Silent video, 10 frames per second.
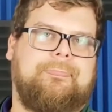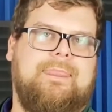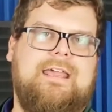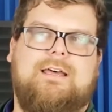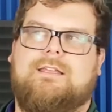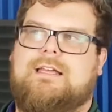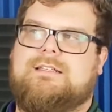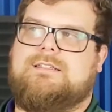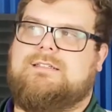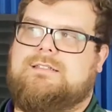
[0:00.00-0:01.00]
yeah,
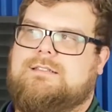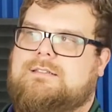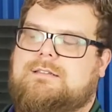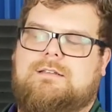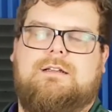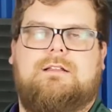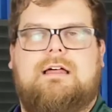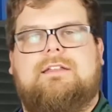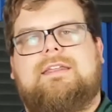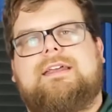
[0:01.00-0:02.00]
that's a
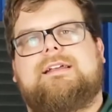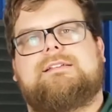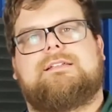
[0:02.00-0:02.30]
lot of things.